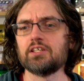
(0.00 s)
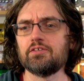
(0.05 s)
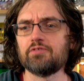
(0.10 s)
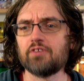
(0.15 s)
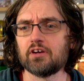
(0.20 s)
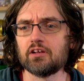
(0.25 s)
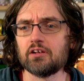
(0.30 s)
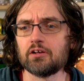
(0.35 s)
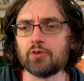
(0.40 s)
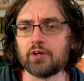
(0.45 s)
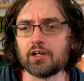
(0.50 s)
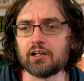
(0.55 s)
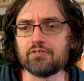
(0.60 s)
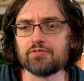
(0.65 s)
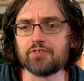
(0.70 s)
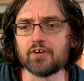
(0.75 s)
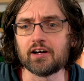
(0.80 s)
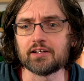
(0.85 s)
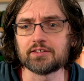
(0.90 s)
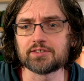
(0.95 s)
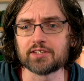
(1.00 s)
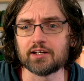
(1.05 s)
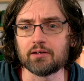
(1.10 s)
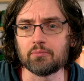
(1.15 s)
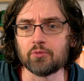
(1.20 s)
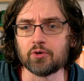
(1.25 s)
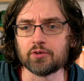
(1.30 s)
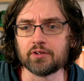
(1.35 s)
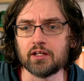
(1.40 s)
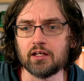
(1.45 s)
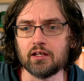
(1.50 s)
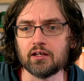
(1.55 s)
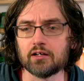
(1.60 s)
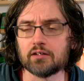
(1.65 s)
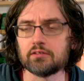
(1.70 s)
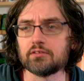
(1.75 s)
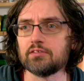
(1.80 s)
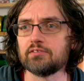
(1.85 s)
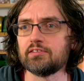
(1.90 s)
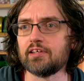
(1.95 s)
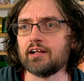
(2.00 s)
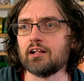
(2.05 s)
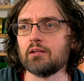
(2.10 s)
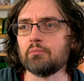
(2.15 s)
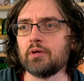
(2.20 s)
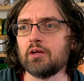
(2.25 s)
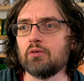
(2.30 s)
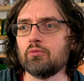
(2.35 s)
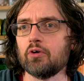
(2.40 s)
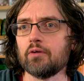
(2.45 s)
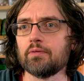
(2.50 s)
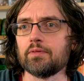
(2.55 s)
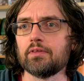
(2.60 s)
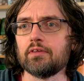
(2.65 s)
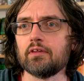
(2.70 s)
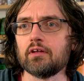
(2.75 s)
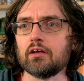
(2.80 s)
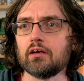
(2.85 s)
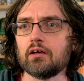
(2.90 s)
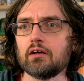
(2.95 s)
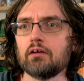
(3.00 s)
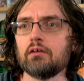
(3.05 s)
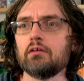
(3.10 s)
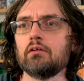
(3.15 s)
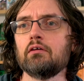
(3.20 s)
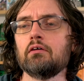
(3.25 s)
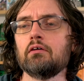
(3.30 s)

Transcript: see if I can quickly find something on here to tell me what the